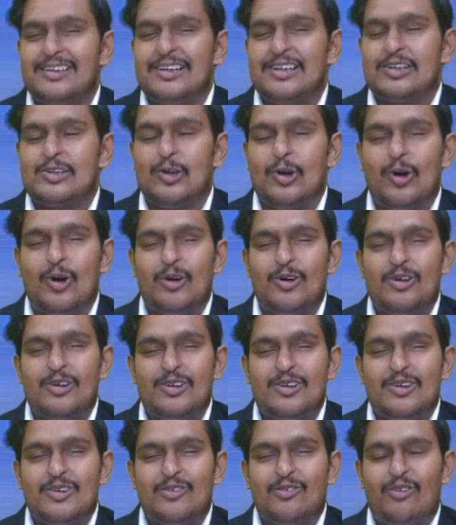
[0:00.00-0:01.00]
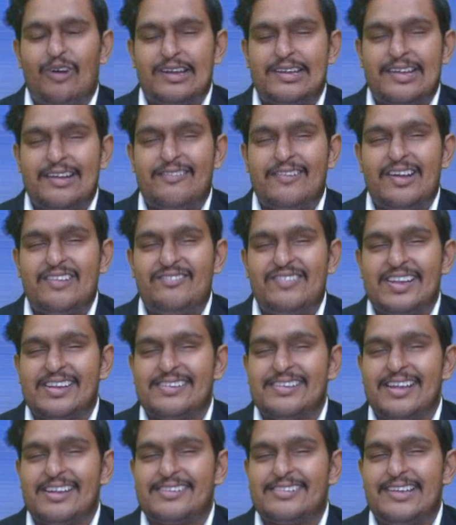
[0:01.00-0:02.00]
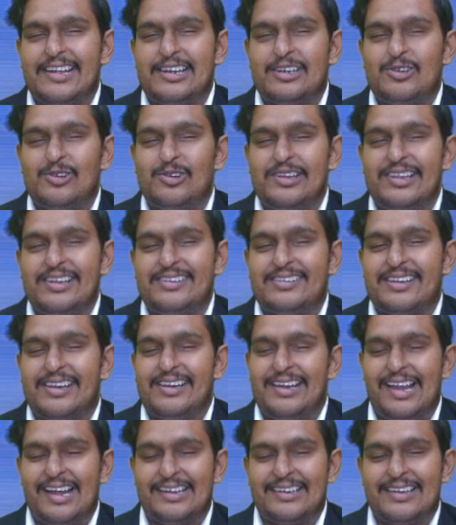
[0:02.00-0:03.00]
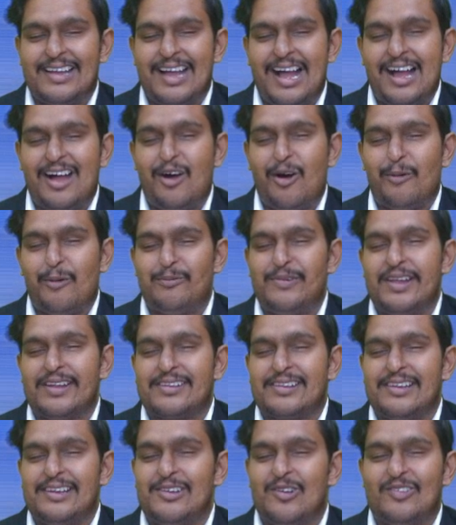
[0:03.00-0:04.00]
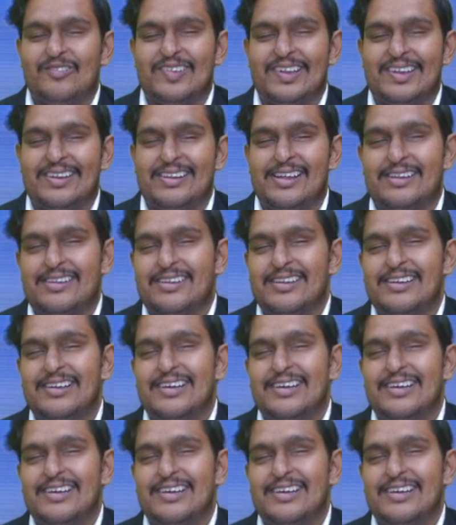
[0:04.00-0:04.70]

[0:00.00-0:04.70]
So whatever business they do in Sri Lanka, obviously no business,